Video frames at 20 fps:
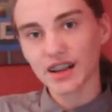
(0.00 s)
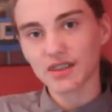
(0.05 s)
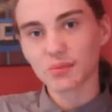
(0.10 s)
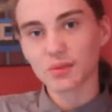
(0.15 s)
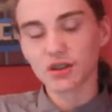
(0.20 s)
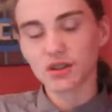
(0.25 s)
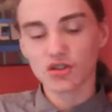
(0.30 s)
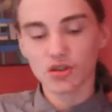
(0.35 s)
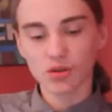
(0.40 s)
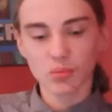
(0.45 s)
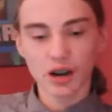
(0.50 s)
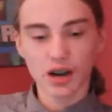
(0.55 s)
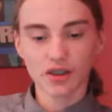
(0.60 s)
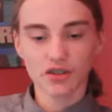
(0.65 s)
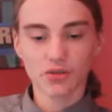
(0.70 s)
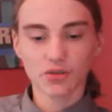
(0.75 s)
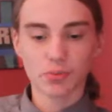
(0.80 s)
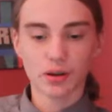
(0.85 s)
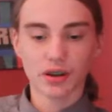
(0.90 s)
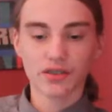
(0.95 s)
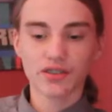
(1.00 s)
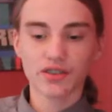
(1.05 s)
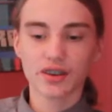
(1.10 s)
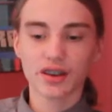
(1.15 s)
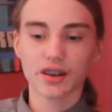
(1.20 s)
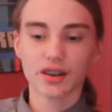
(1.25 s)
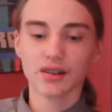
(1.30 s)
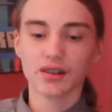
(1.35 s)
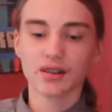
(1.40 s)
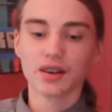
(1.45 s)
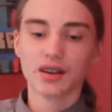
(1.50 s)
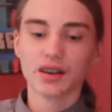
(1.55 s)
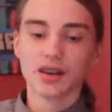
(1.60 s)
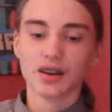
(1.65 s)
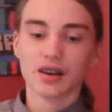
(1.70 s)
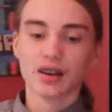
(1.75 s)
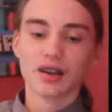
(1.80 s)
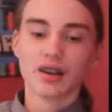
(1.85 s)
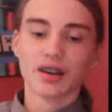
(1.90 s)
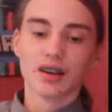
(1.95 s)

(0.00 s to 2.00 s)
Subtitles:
affect me too much. But still,